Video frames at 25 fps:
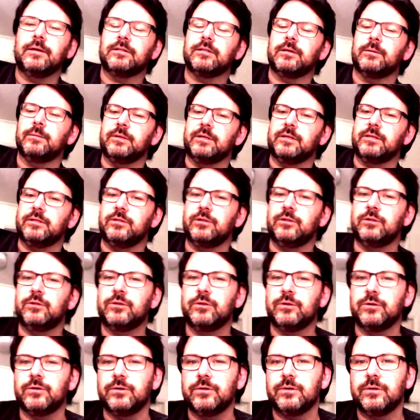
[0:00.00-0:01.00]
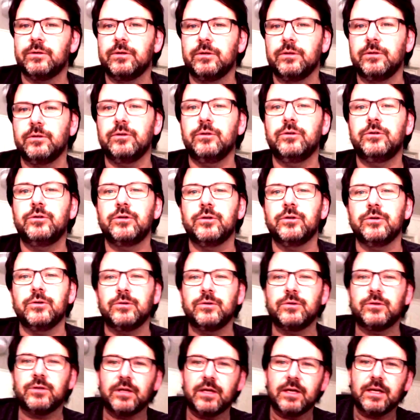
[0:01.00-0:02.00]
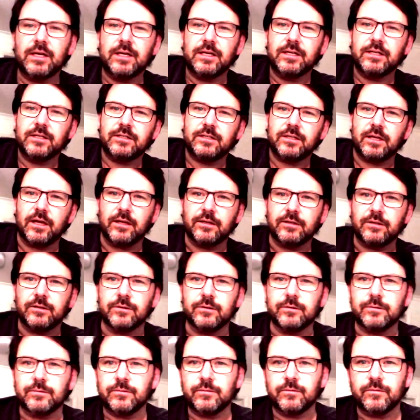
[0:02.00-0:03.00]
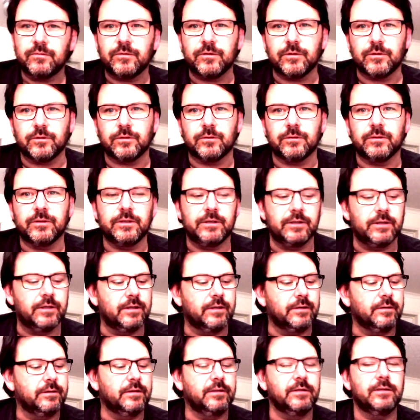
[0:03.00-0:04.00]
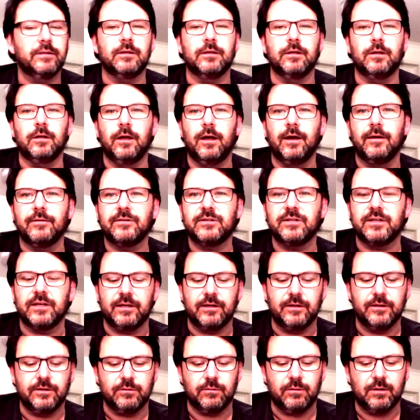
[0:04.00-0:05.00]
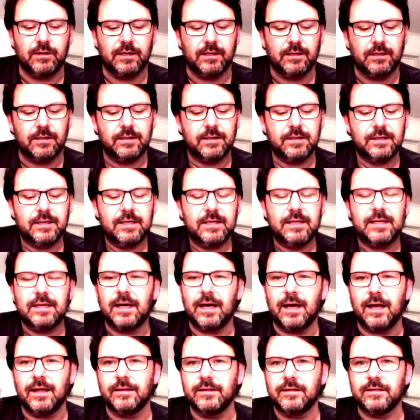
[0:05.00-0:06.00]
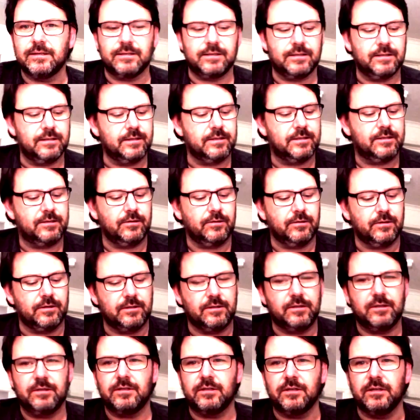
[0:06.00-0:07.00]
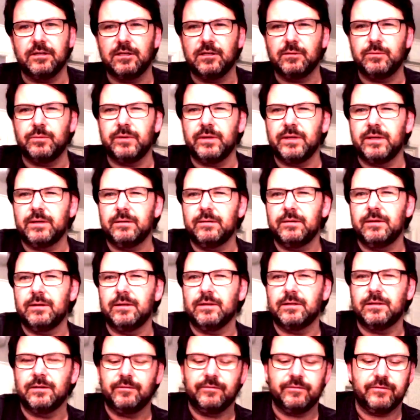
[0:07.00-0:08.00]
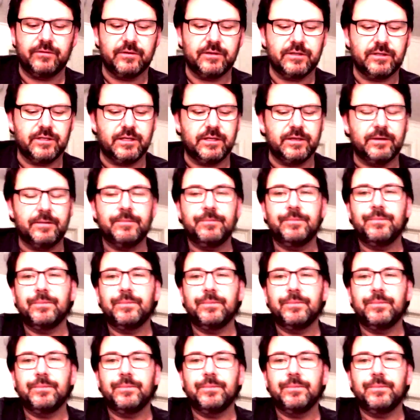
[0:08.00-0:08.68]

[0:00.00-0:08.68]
some of these new tunes start to filter into the live set as well. This song is just in its infancy.